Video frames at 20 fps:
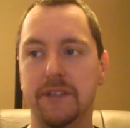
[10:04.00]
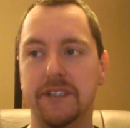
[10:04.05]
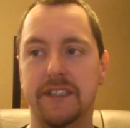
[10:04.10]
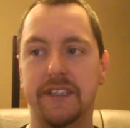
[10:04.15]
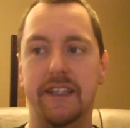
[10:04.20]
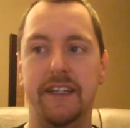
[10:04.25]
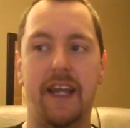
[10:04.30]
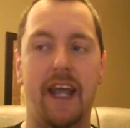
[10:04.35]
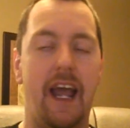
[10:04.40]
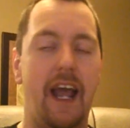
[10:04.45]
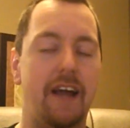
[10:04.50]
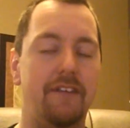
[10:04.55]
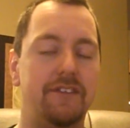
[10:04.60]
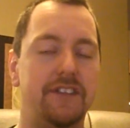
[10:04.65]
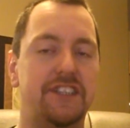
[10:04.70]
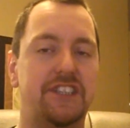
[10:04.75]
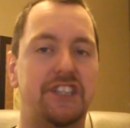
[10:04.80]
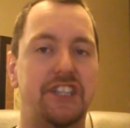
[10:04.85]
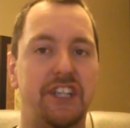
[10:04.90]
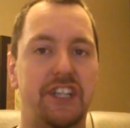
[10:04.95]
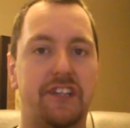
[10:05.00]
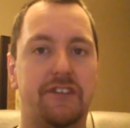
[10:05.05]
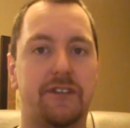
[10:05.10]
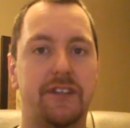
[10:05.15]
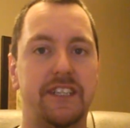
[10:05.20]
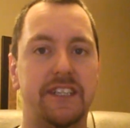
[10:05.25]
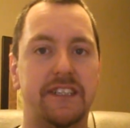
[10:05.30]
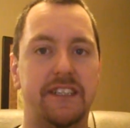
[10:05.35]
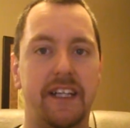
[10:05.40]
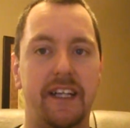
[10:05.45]
50% average
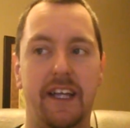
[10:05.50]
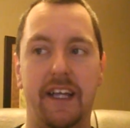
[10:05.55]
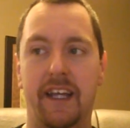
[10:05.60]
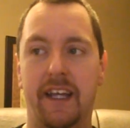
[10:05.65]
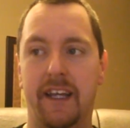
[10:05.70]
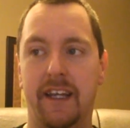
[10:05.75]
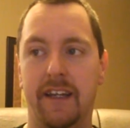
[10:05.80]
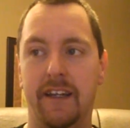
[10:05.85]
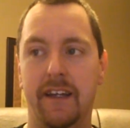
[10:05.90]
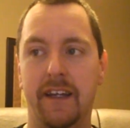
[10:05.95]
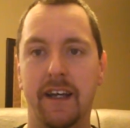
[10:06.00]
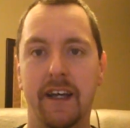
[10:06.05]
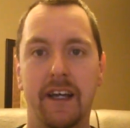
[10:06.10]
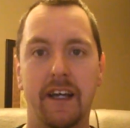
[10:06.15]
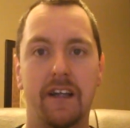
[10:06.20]
decrease in